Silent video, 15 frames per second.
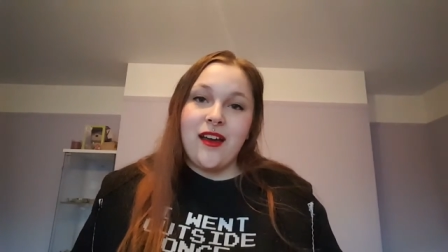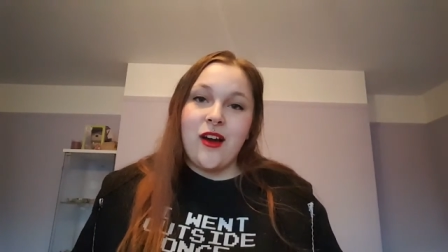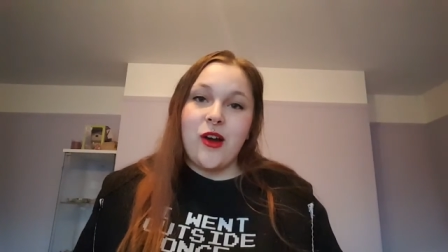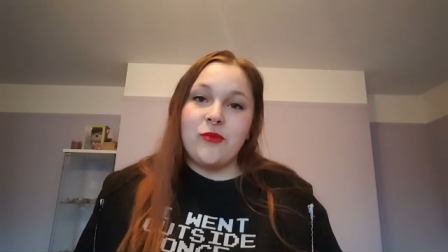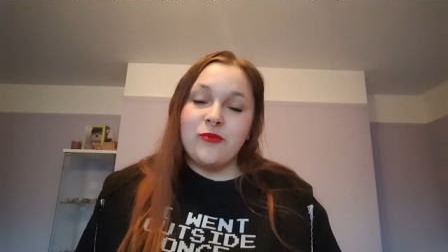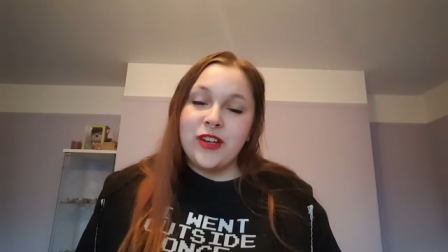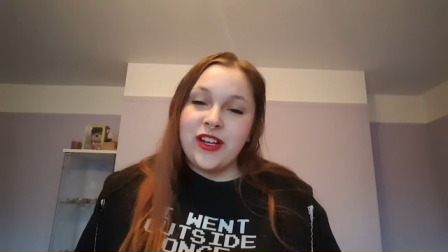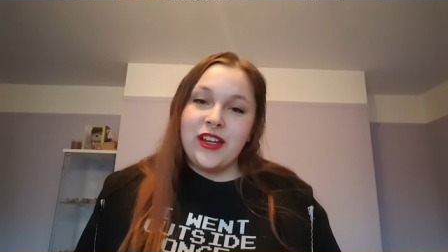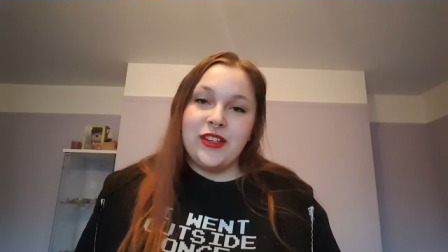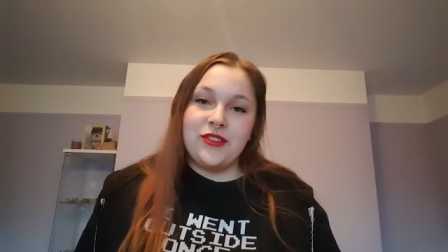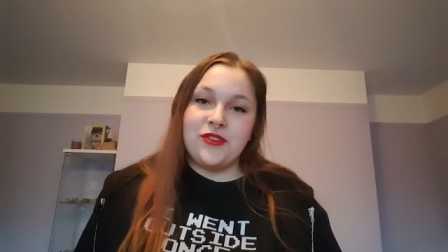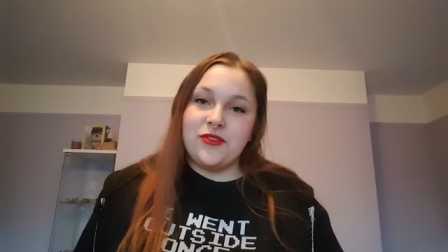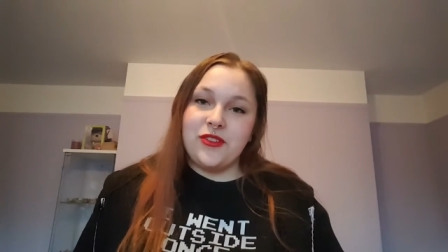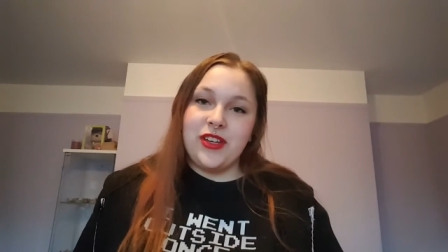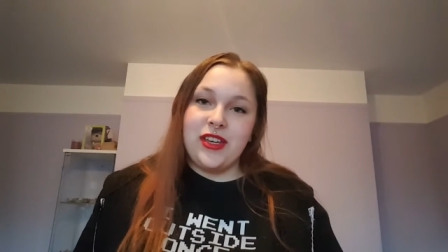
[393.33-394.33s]
I'm really
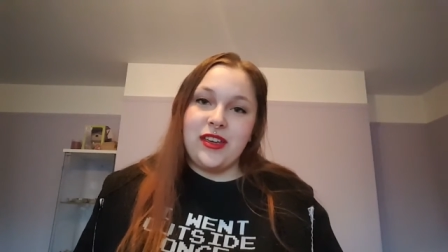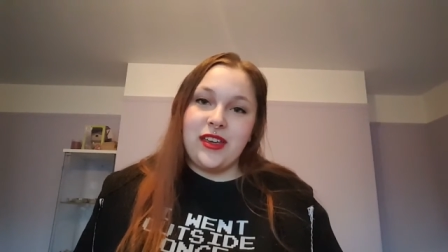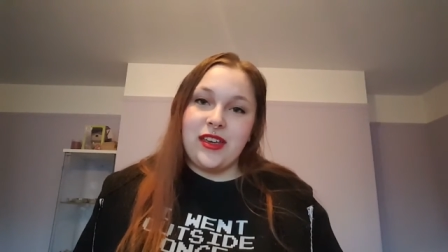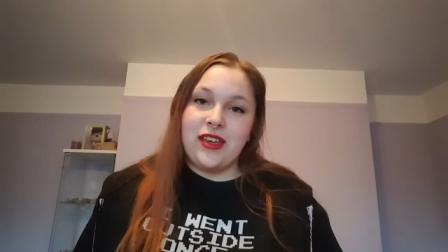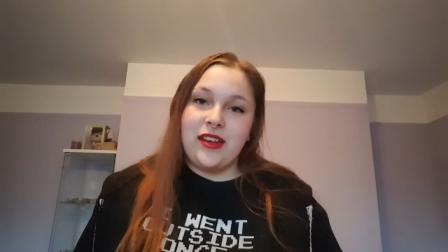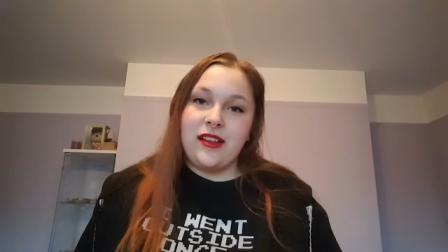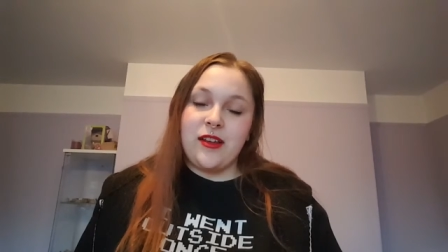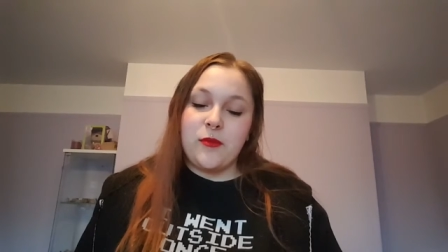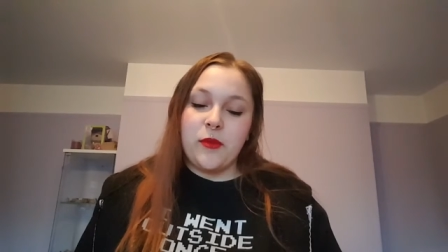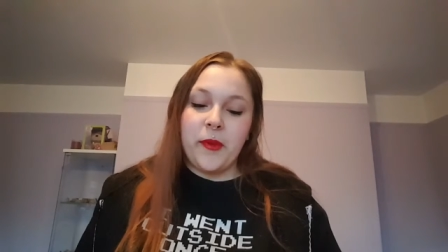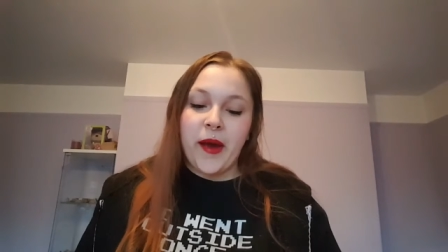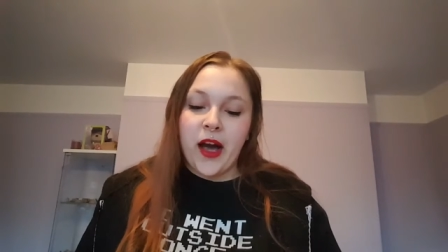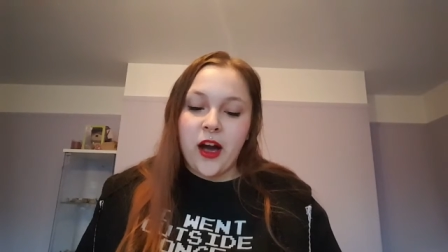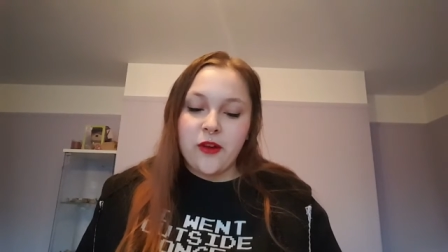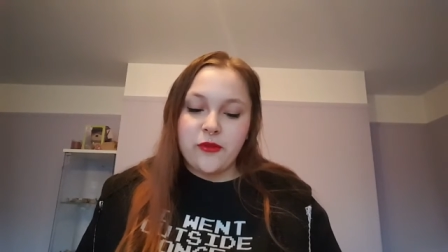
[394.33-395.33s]
enjoying it. I'm
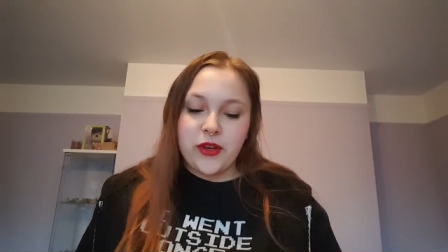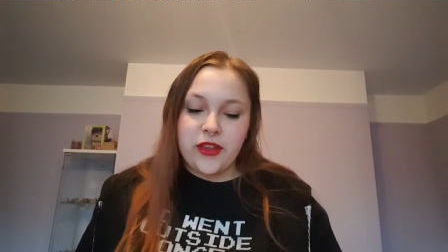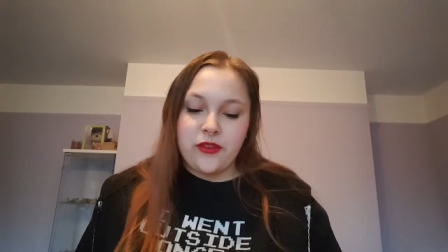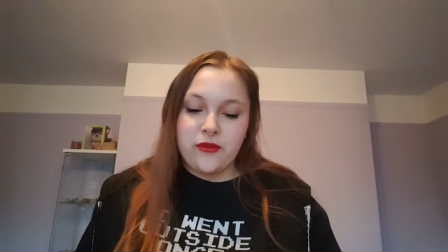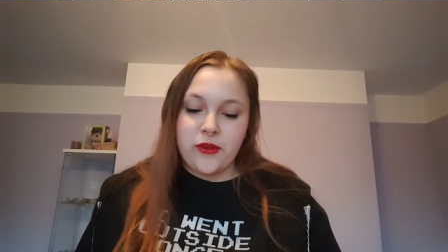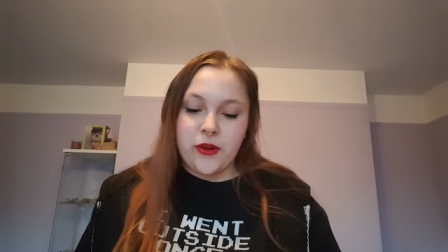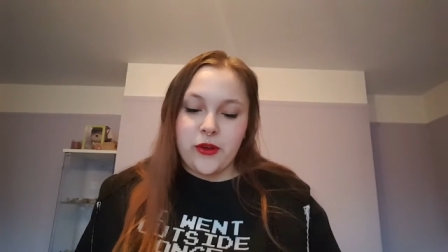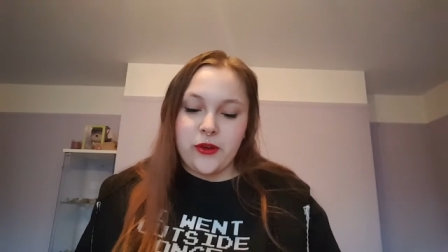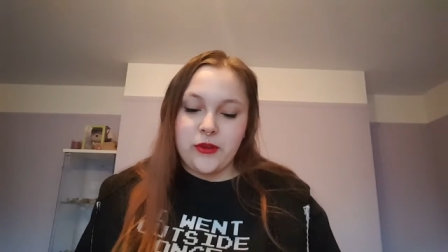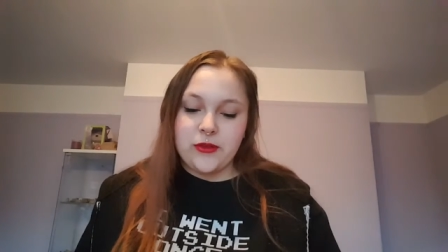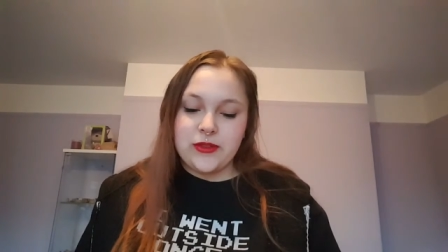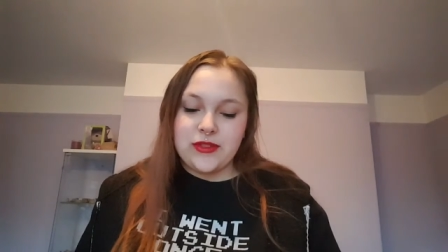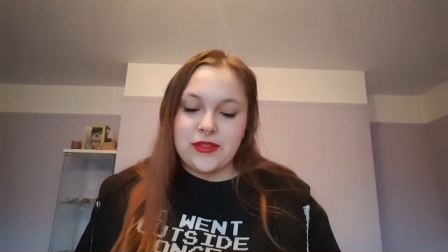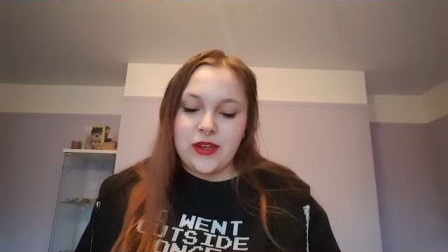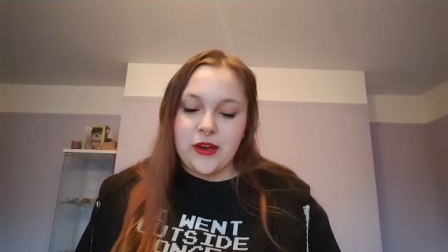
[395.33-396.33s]
about halfway through,
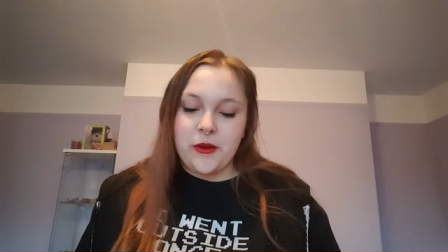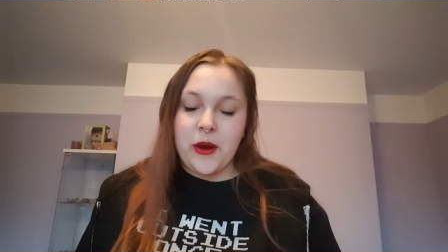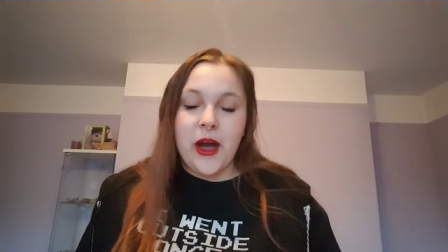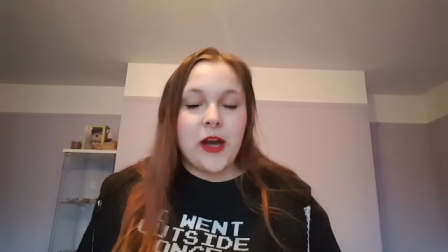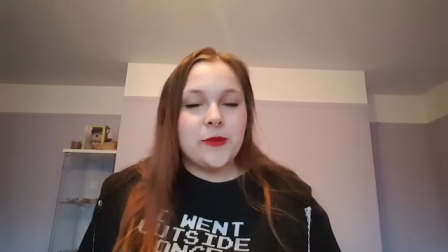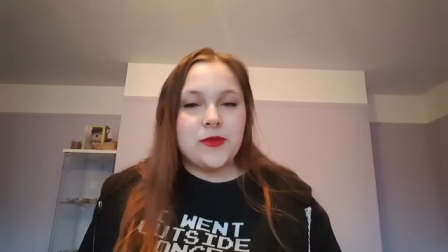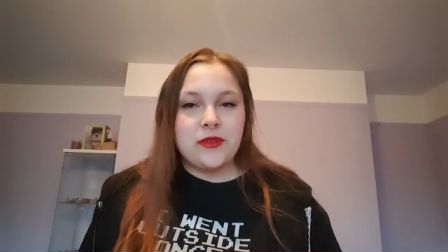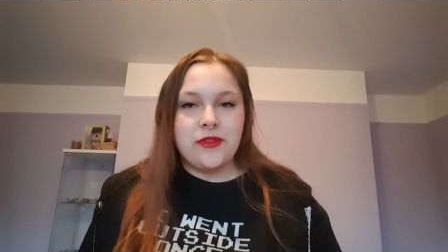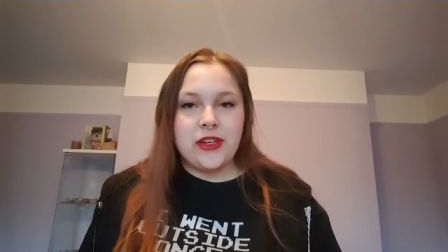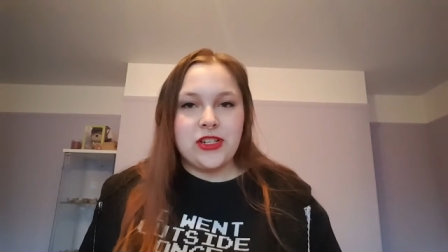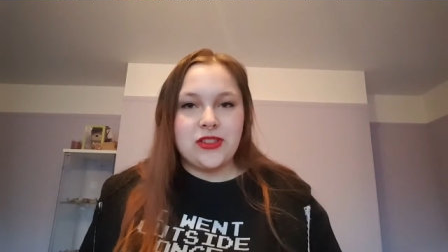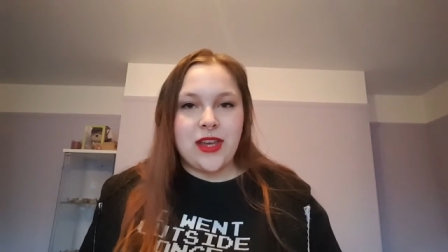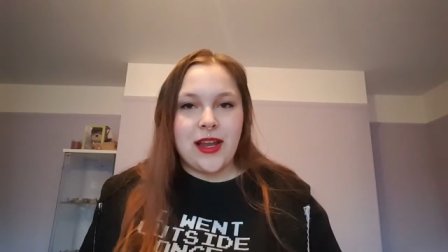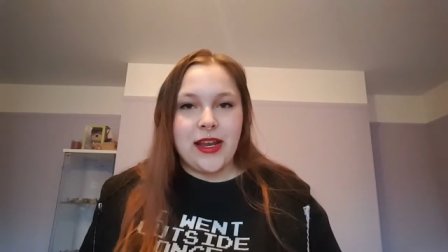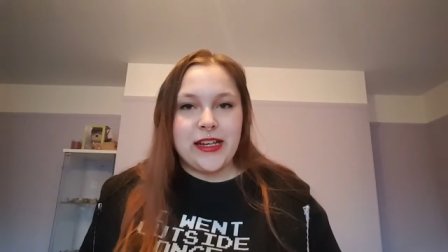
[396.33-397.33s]
so I hope to finish
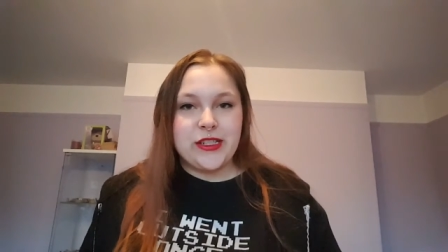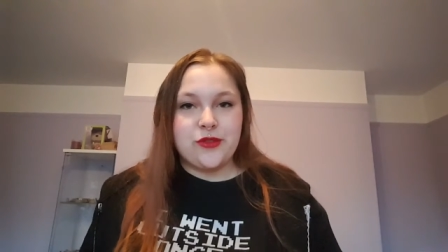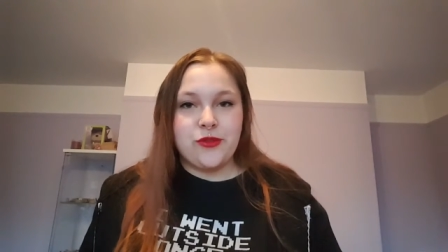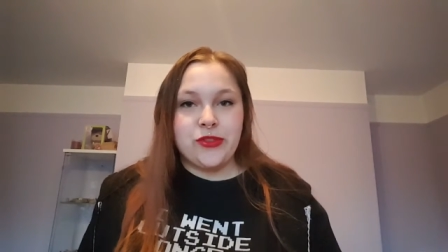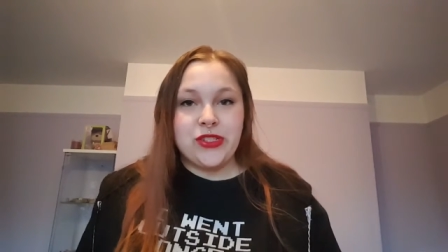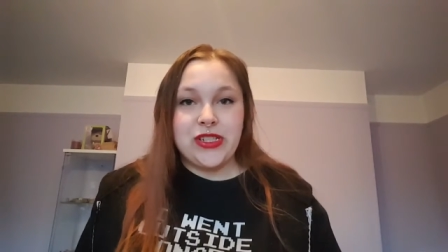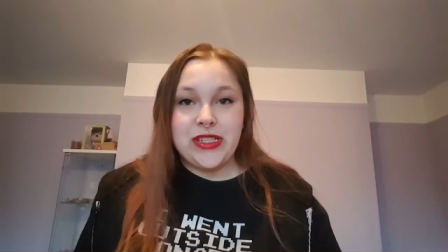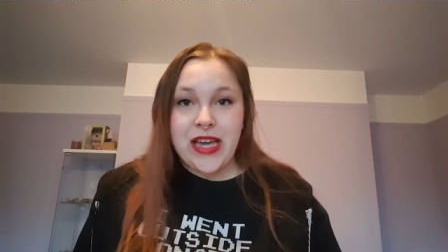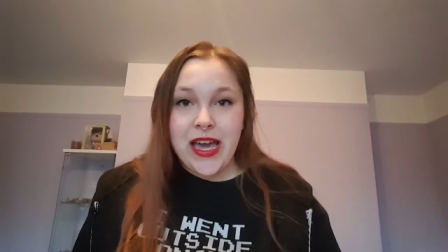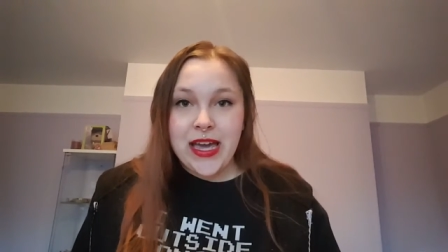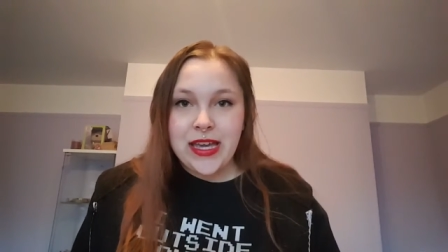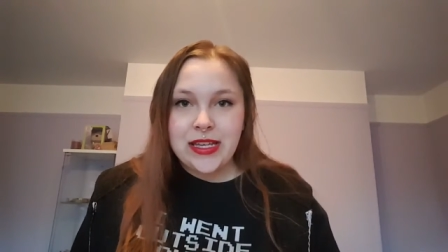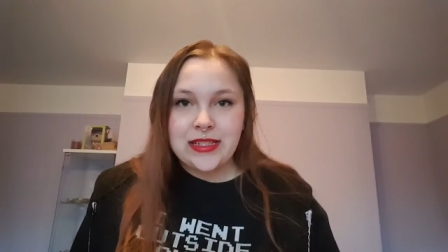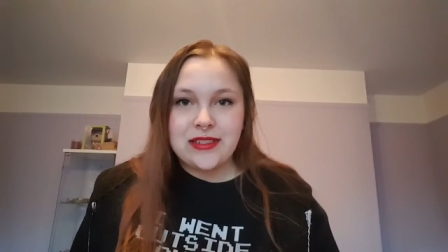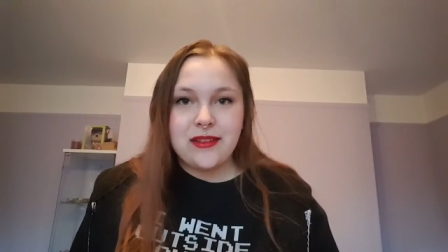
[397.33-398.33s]
that later on
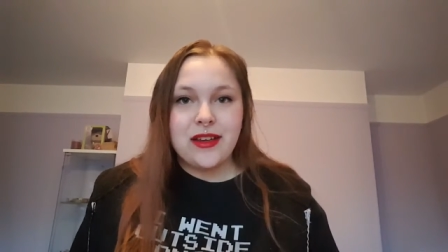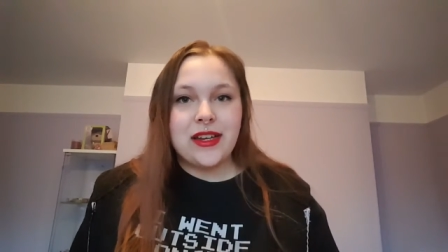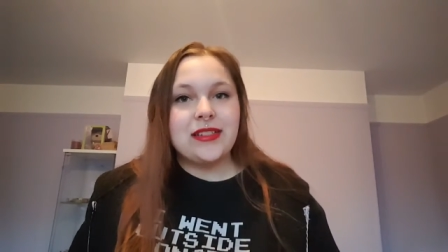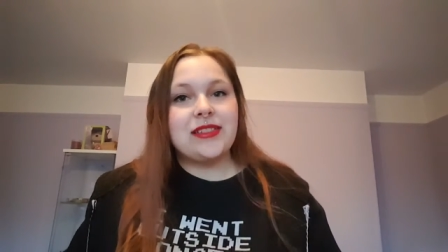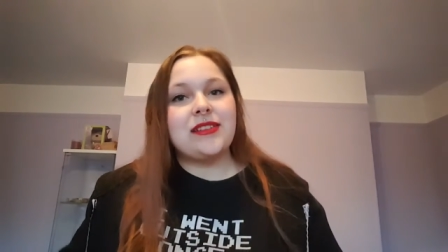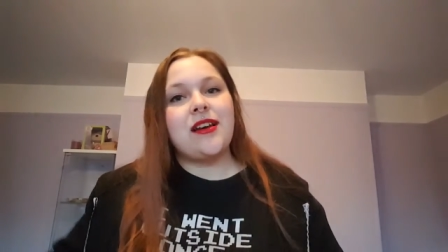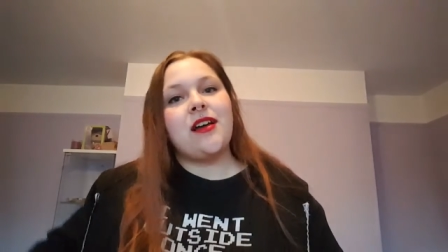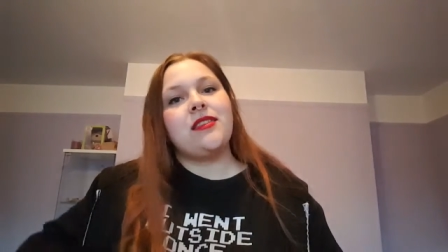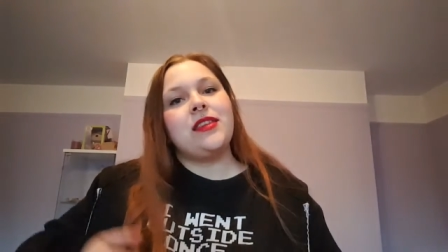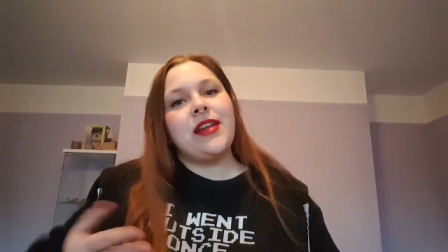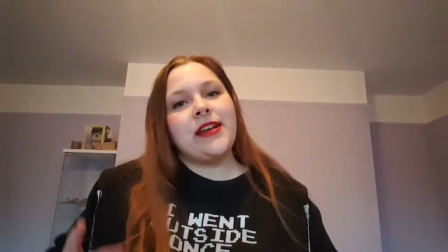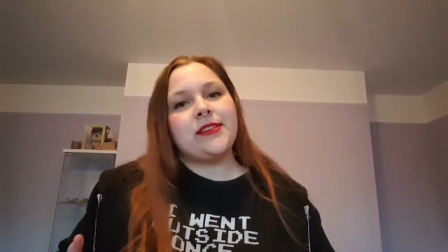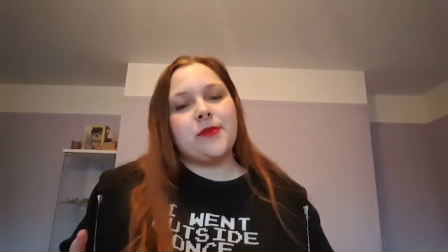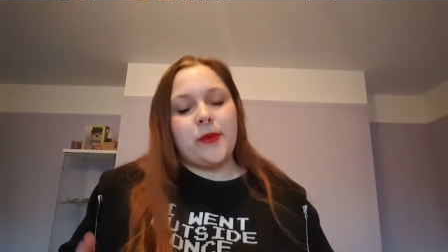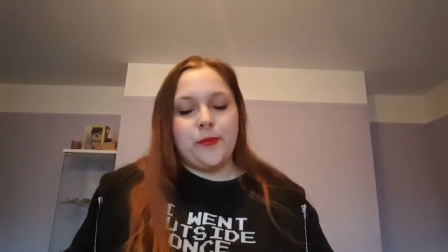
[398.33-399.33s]
today so I can start the
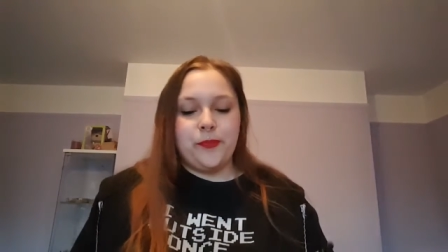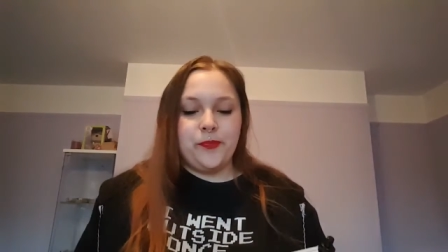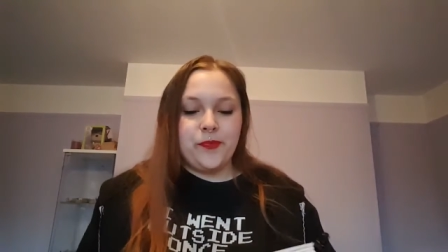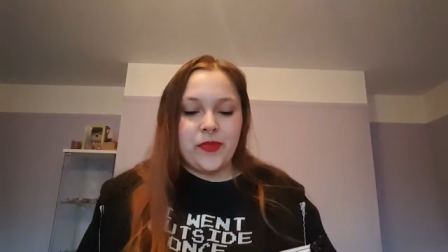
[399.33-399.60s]
next one.